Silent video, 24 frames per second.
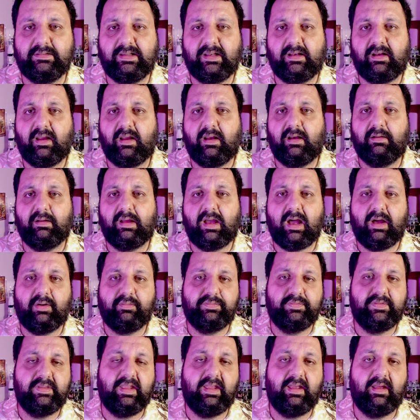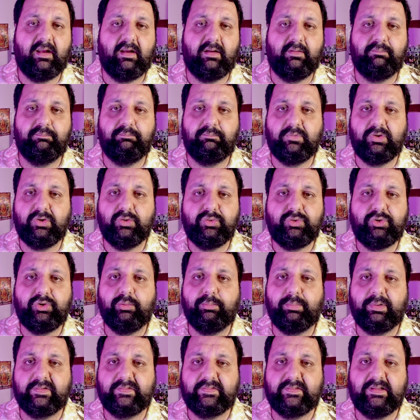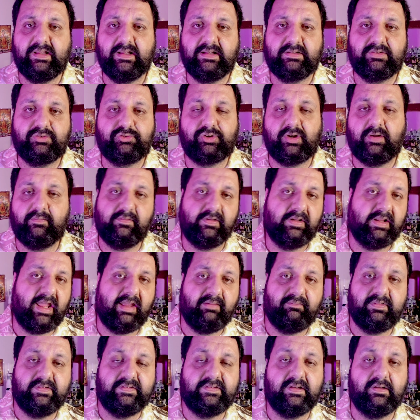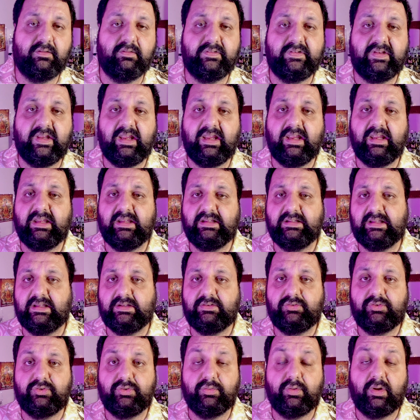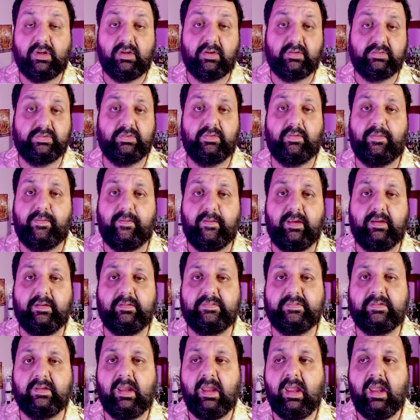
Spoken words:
There are out there YouTubers that travel every single day, that do a lot of things.